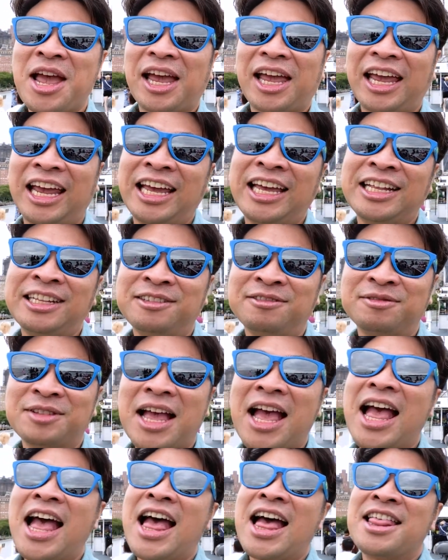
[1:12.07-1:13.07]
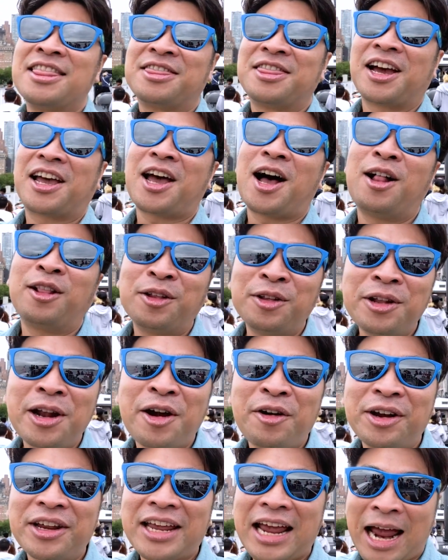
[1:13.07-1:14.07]
in the
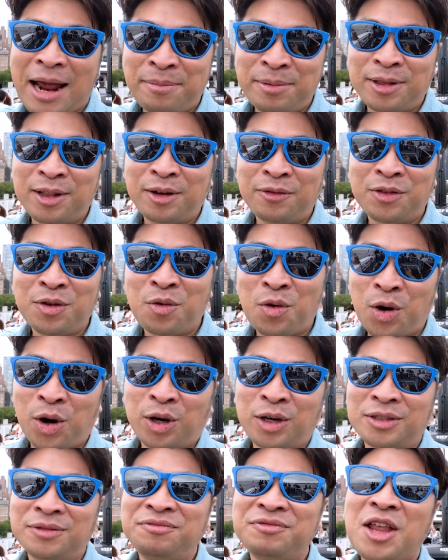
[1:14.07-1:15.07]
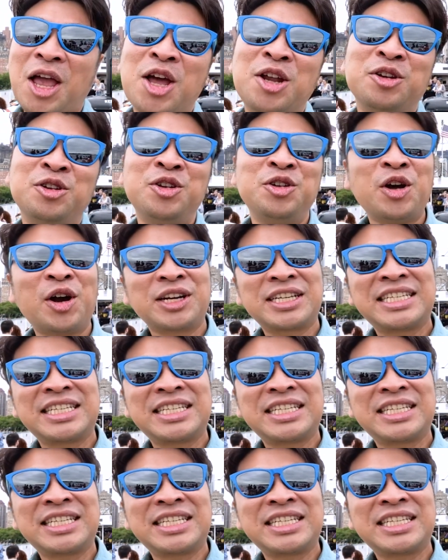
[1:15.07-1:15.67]
culinary capital of the world, New York